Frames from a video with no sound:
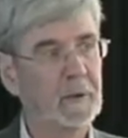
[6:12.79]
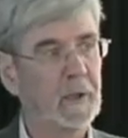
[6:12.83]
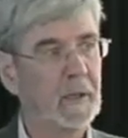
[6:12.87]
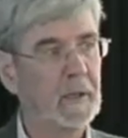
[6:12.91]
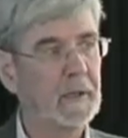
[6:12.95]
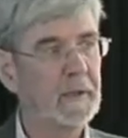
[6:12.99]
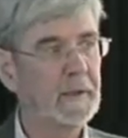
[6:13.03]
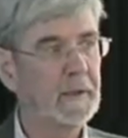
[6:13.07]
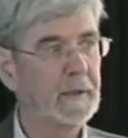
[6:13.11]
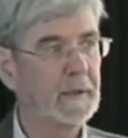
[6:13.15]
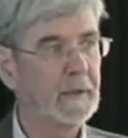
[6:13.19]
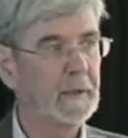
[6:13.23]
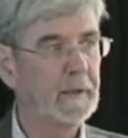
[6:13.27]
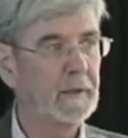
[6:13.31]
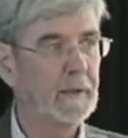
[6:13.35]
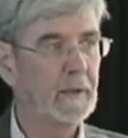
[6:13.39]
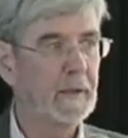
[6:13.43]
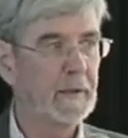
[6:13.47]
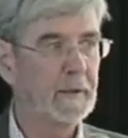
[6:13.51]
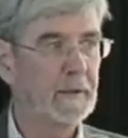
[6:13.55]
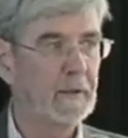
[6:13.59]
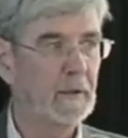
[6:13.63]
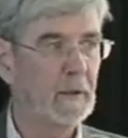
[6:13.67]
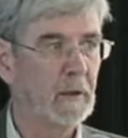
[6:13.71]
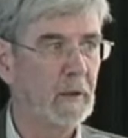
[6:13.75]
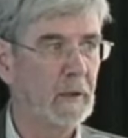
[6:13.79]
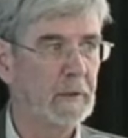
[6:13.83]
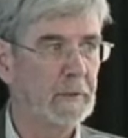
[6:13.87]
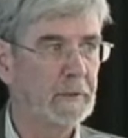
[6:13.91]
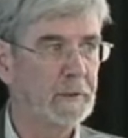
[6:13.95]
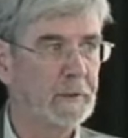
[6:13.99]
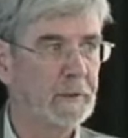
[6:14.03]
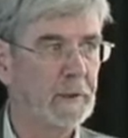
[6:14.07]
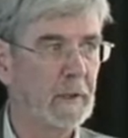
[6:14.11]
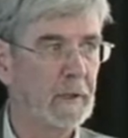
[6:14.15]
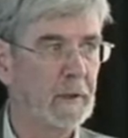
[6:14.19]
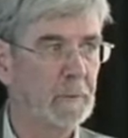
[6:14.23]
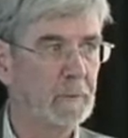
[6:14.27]
19 headline
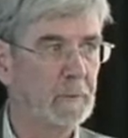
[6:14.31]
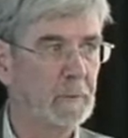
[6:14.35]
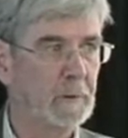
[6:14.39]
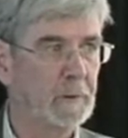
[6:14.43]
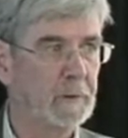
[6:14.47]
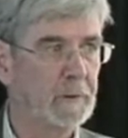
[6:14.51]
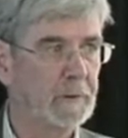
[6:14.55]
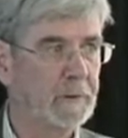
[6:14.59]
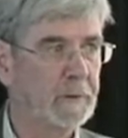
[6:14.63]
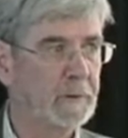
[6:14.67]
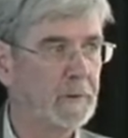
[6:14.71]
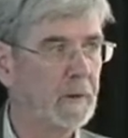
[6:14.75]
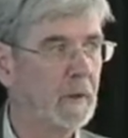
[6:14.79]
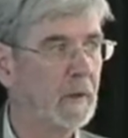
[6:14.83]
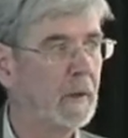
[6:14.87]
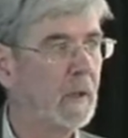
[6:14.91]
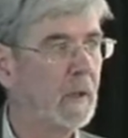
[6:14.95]
statements